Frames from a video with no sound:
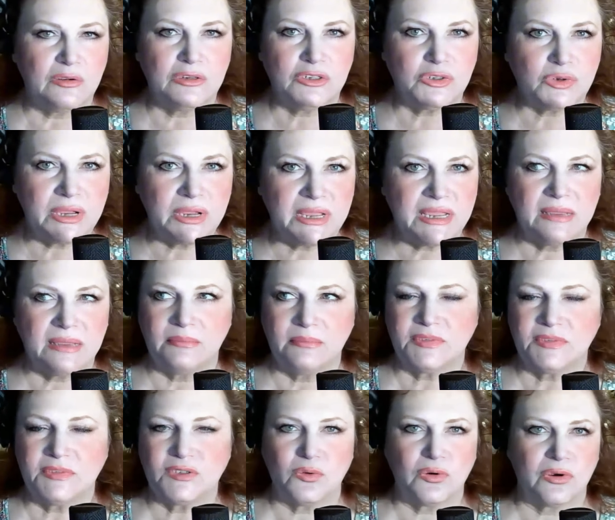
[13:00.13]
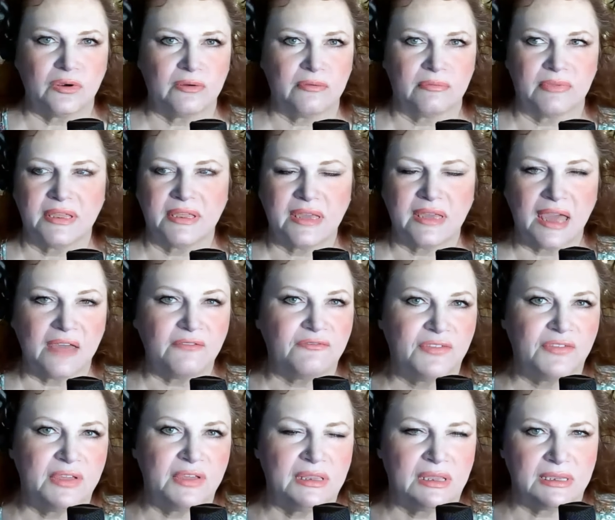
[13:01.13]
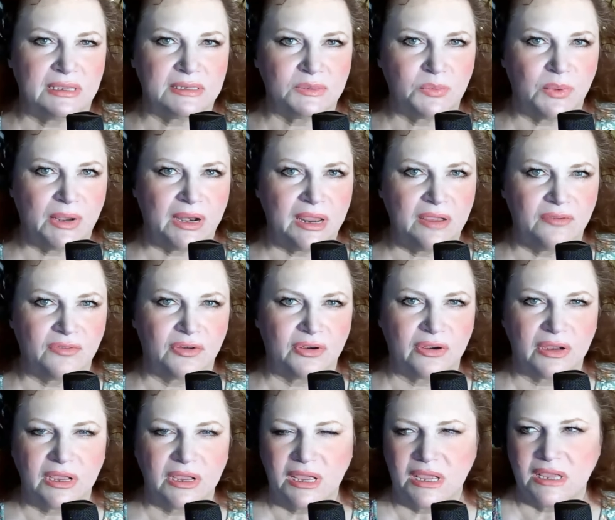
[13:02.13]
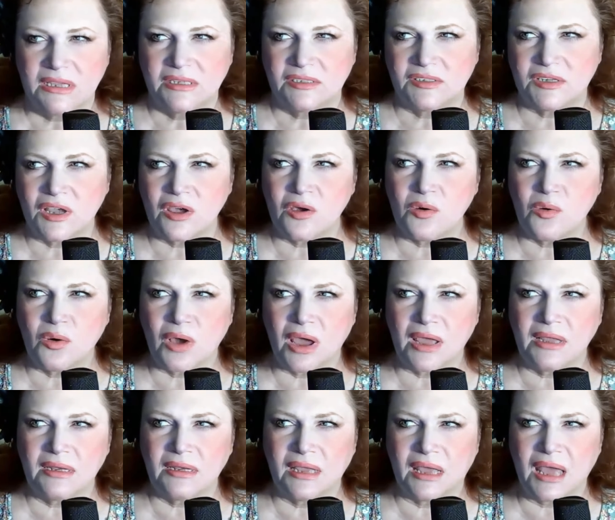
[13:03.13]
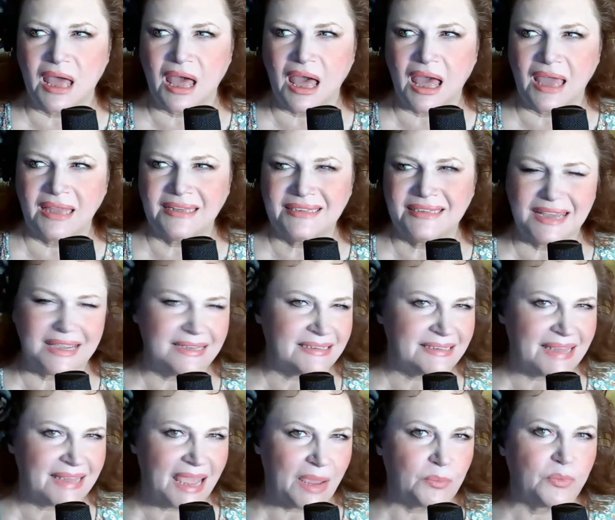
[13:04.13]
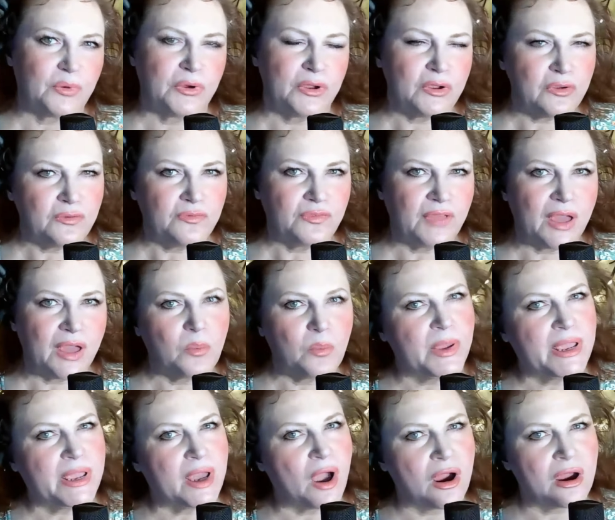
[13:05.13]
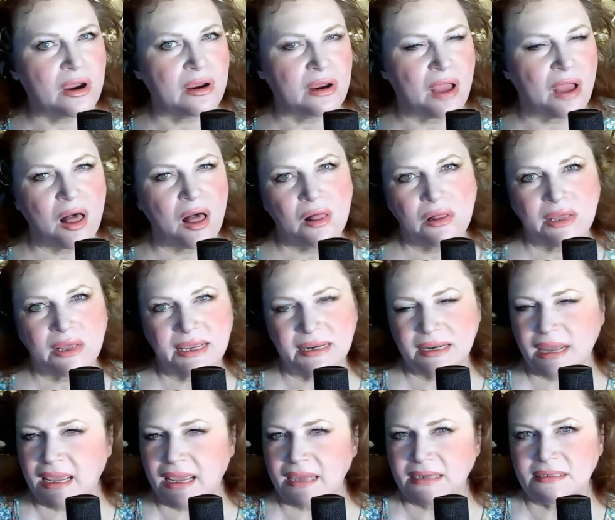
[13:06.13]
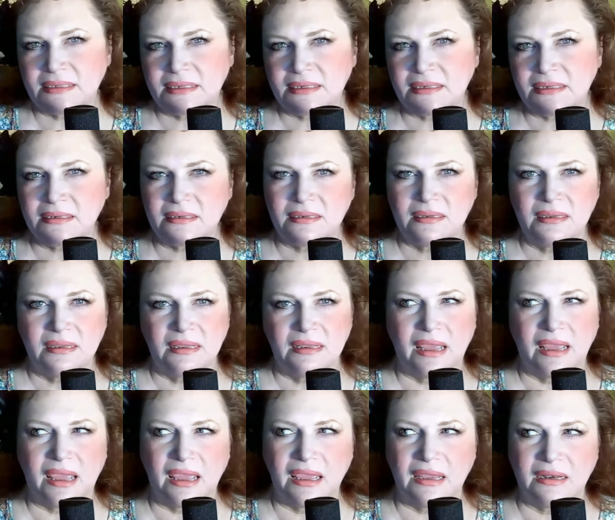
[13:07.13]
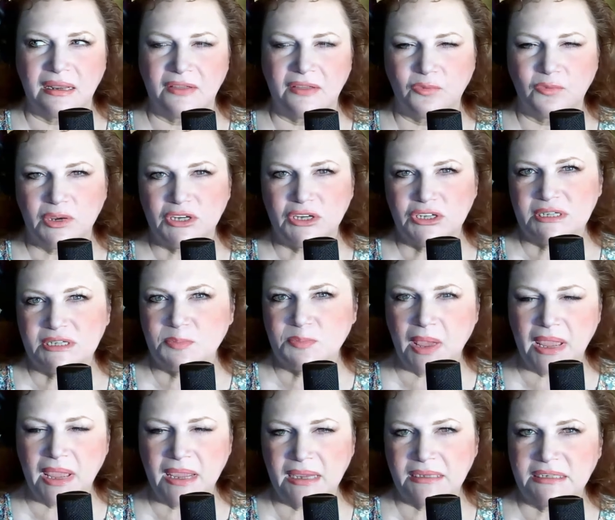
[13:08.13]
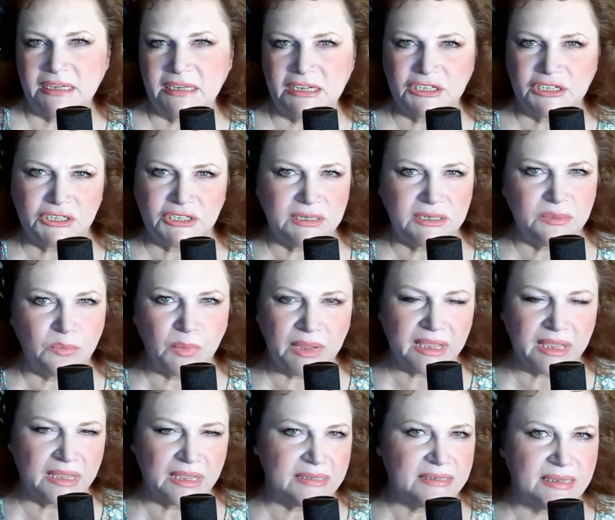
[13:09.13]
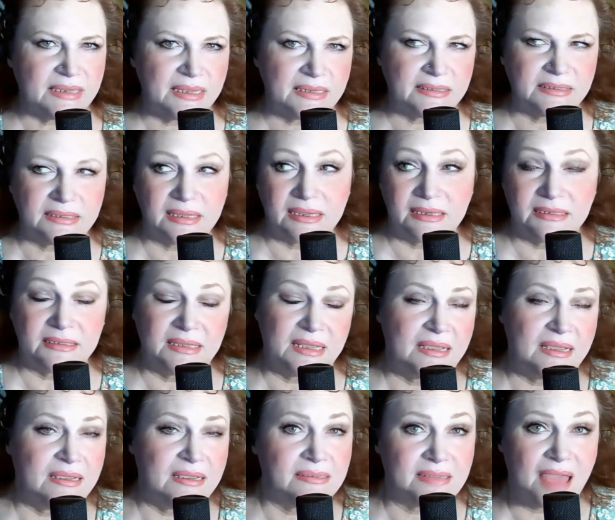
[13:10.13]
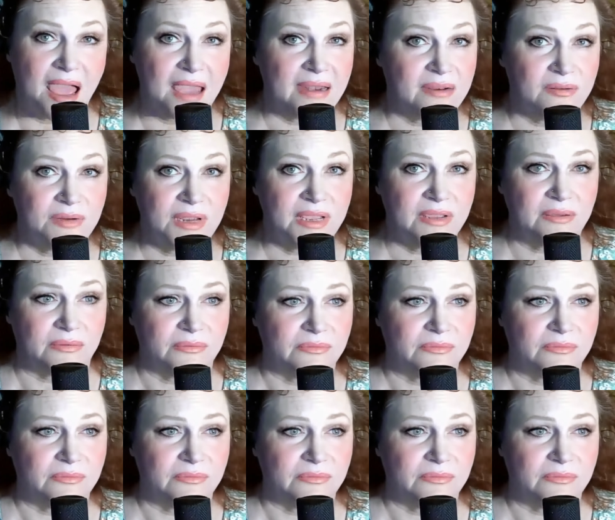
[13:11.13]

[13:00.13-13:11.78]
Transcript: dreams or gut feelings, whatever. So does that prove that we are all connected? And if we just pay attention, we can sense these things? I don't know.